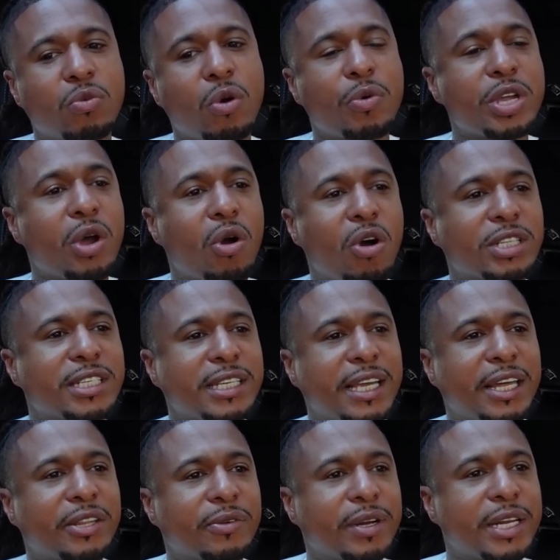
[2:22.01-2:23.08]
but we all
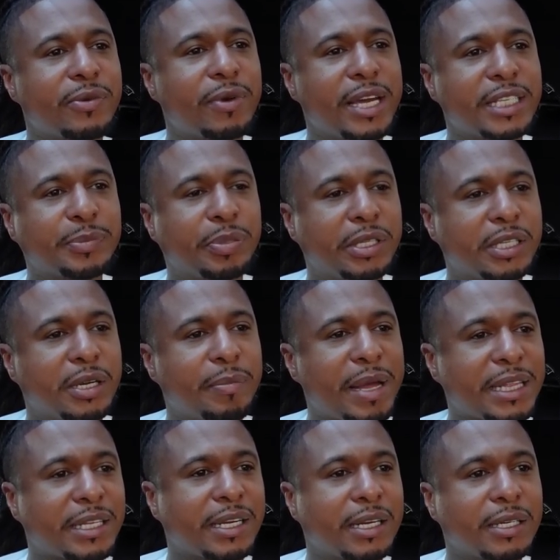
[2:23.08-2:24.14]
together anyways pulling up
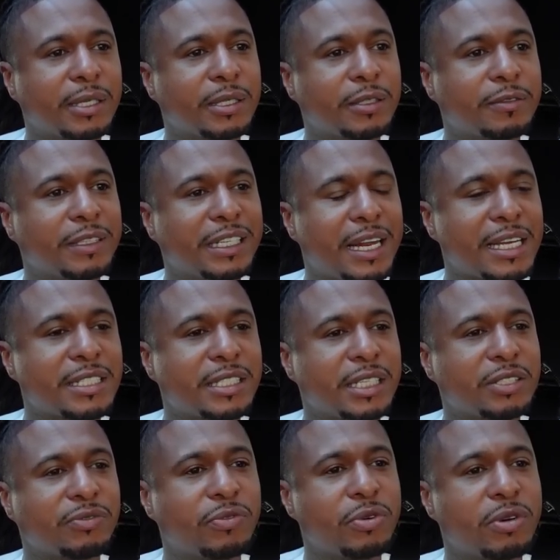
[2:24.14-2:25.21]
at the club, and that's
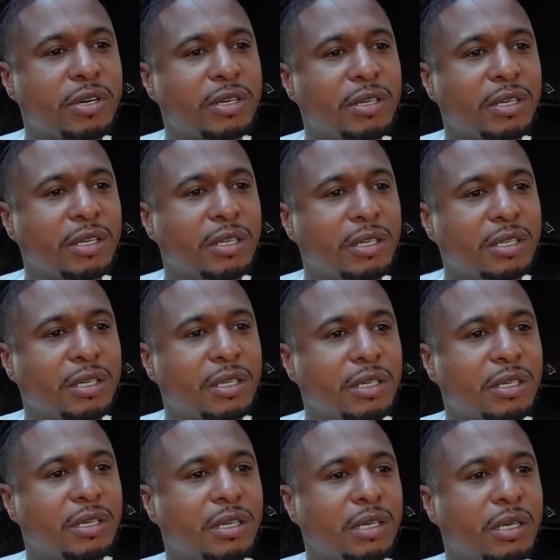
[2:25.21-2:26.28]
just for
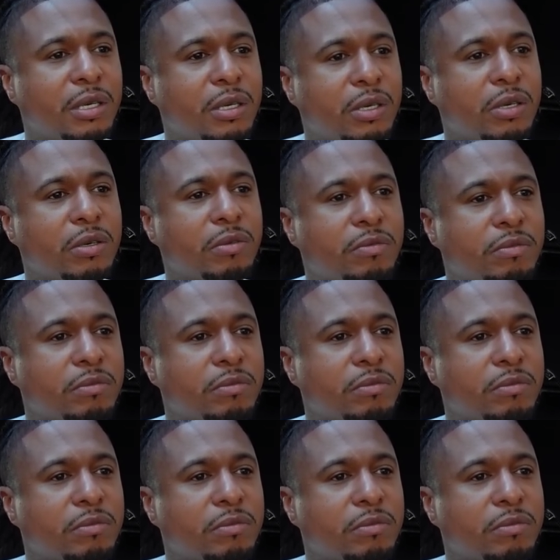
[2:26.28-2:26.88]
um,